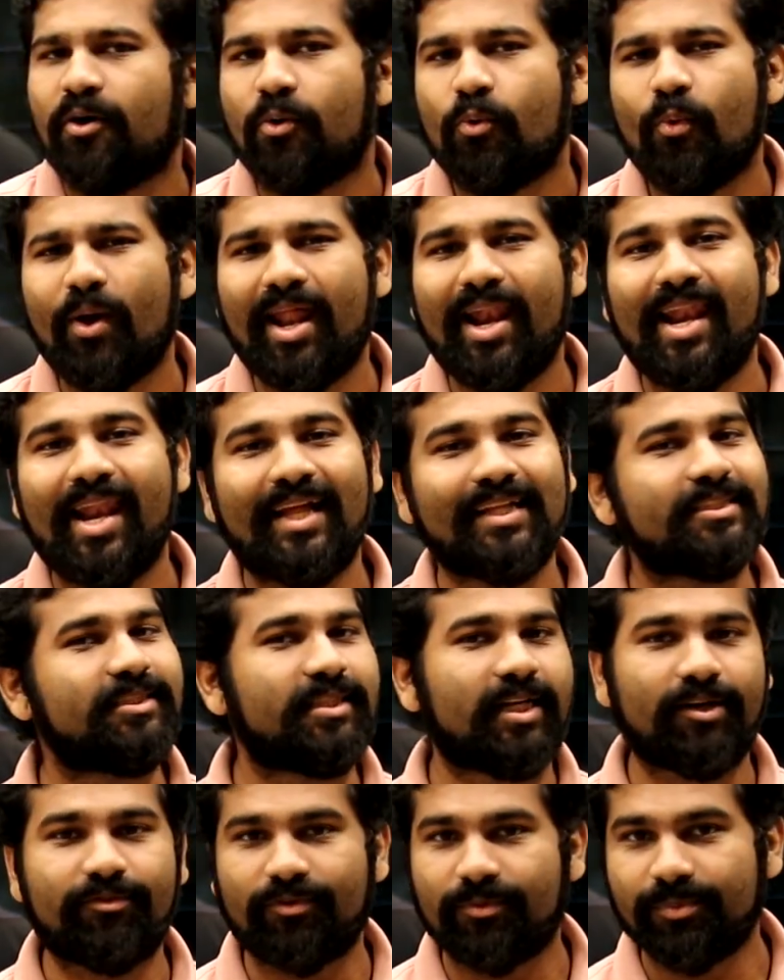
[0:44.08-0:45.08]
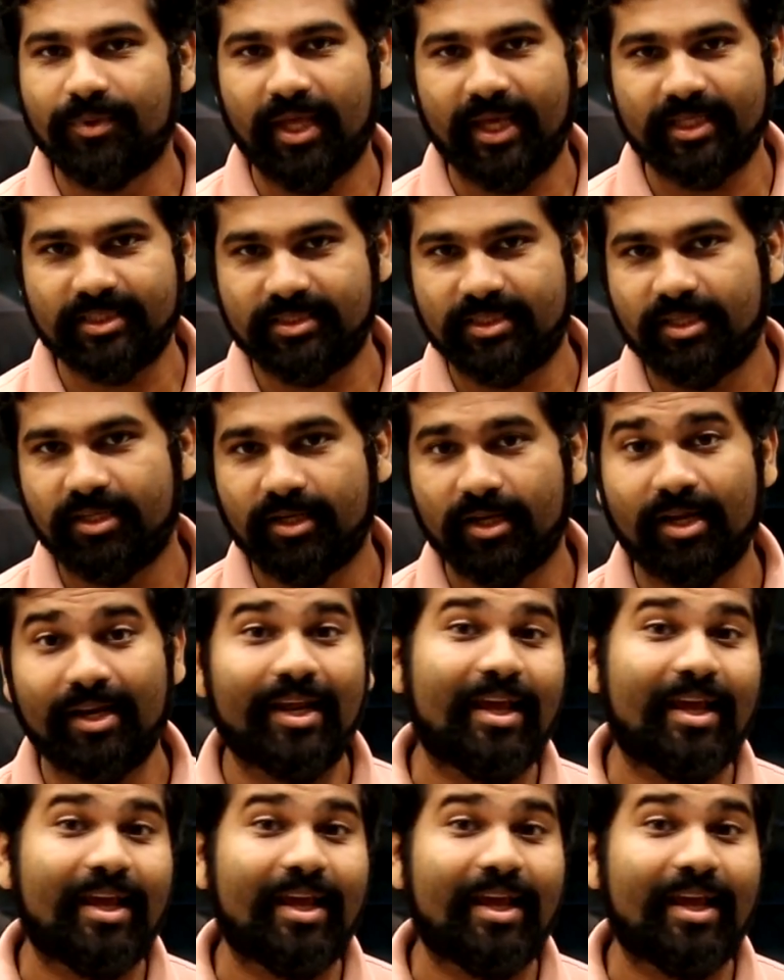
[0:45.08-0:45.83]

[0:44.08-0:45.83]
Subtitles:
Well, let's start from the exterior.